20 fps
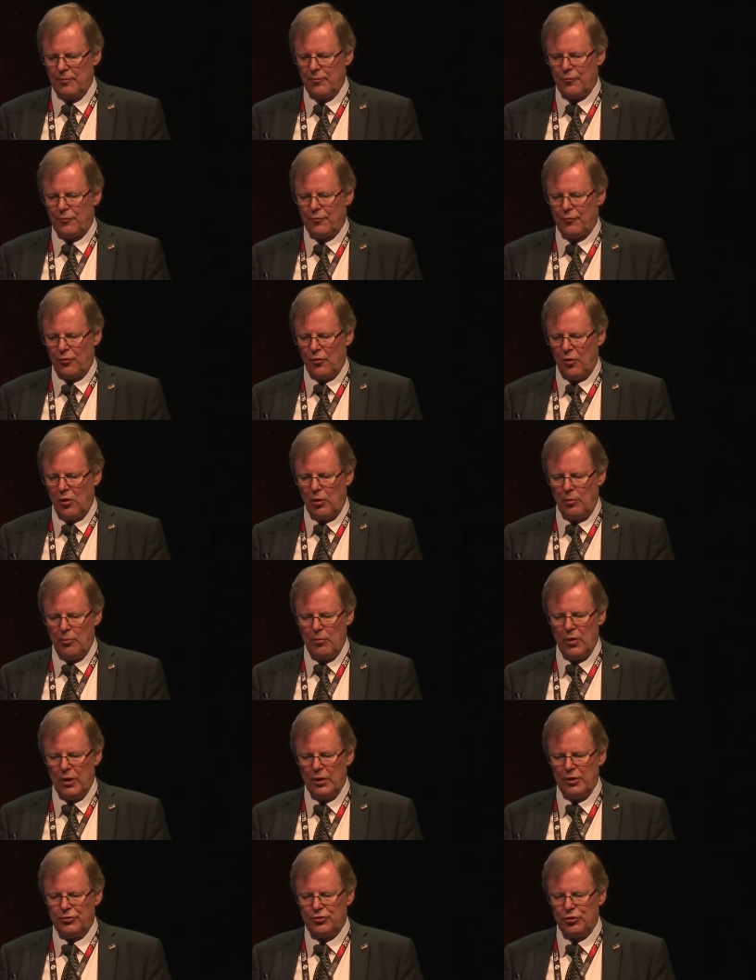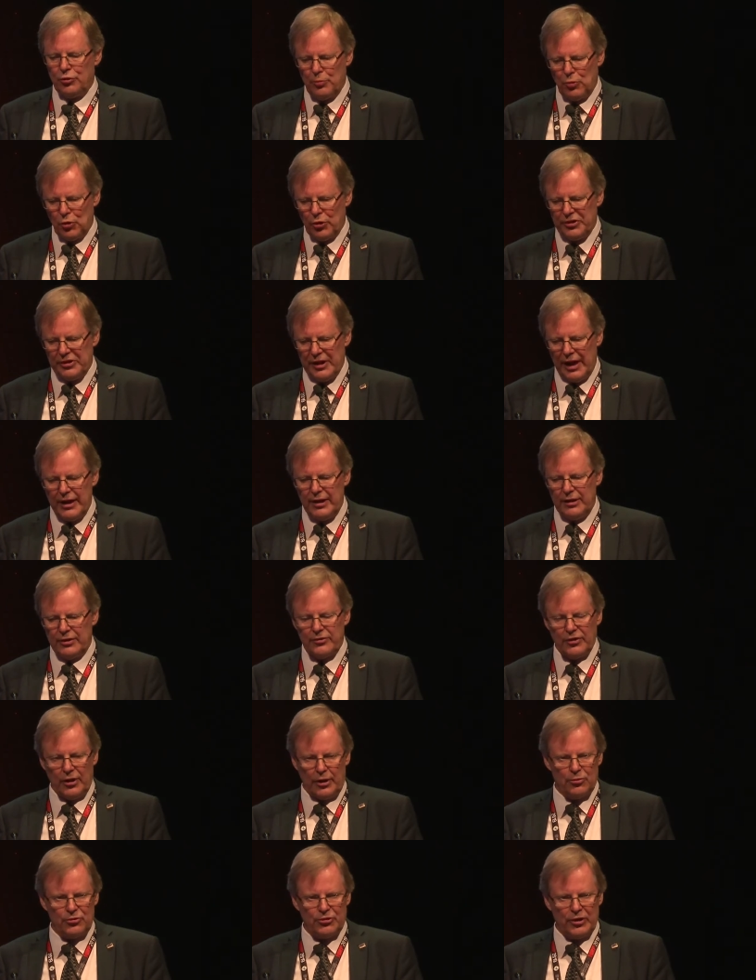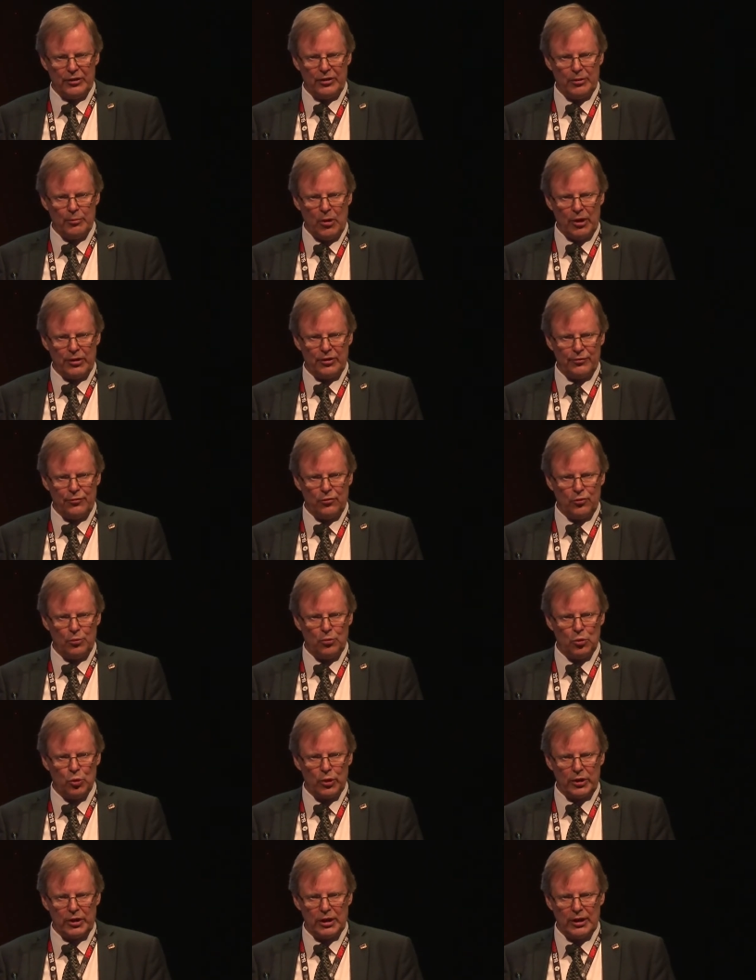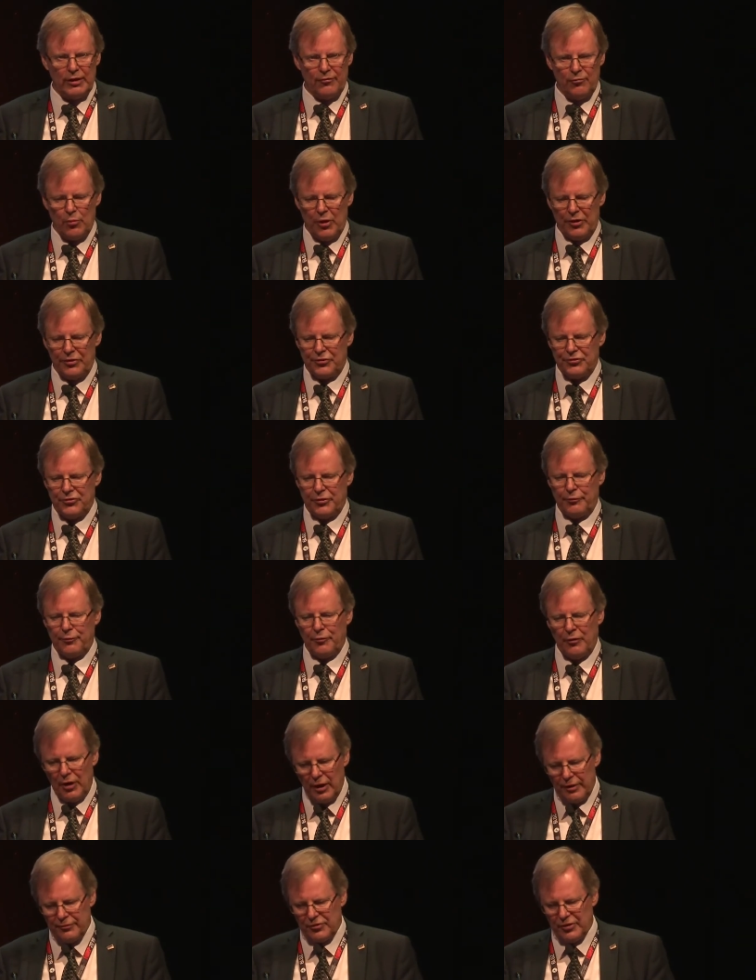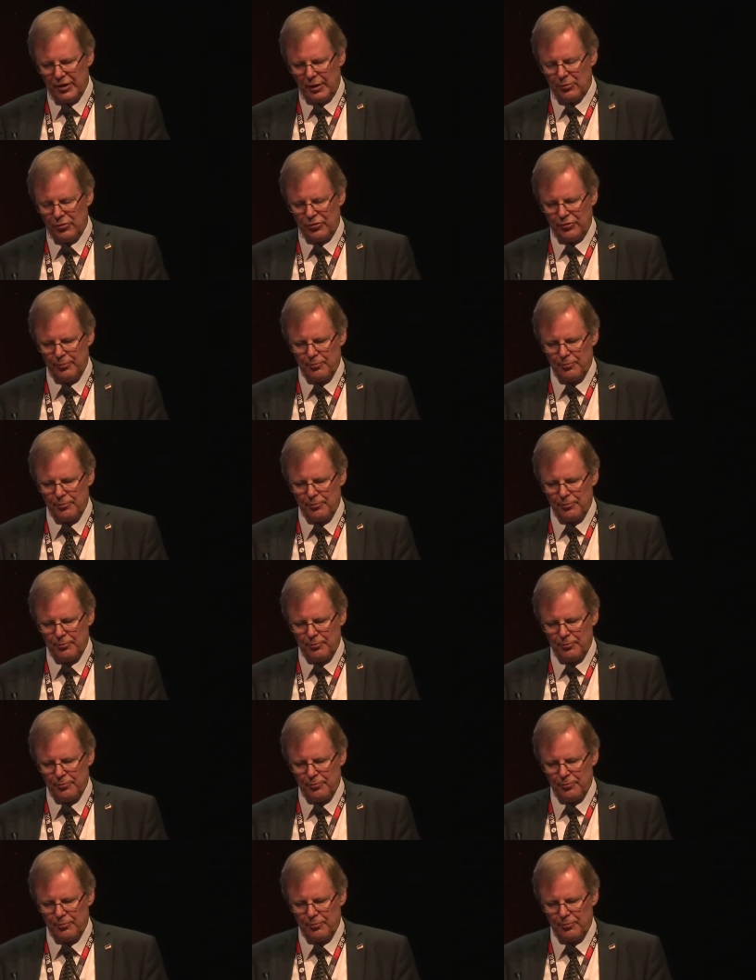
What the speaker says: from 2.8 times 10 to the minus 4 per working level month to 5 times